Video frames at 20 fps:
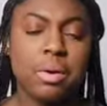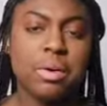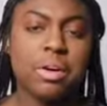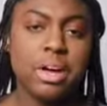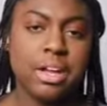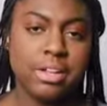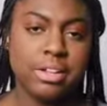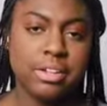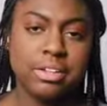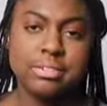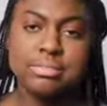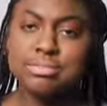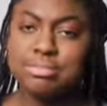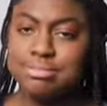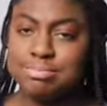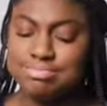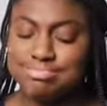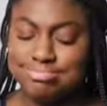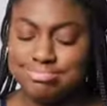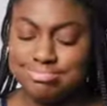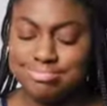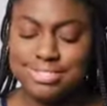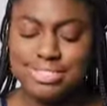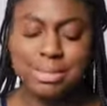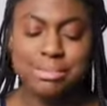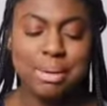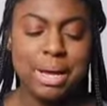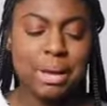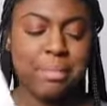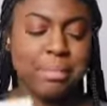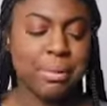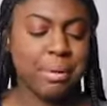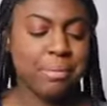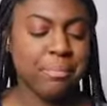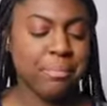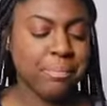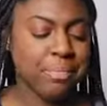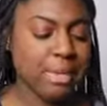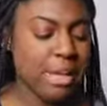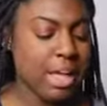gonna color some paper.
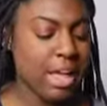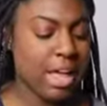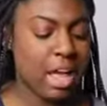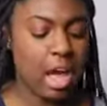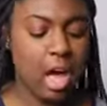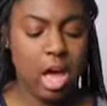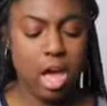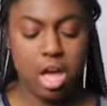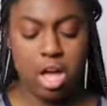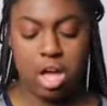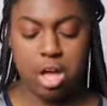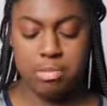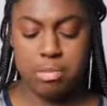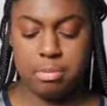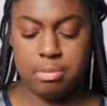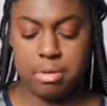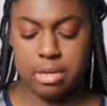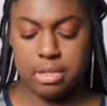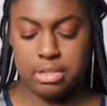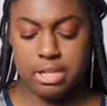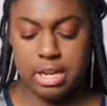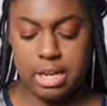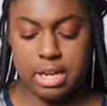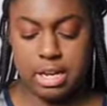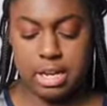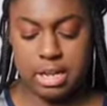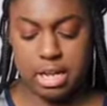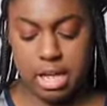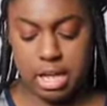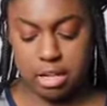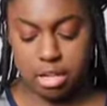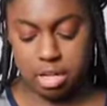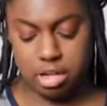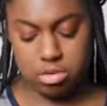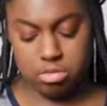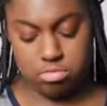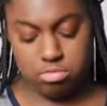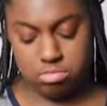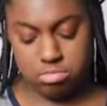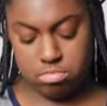I'm gonna take
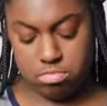yellow,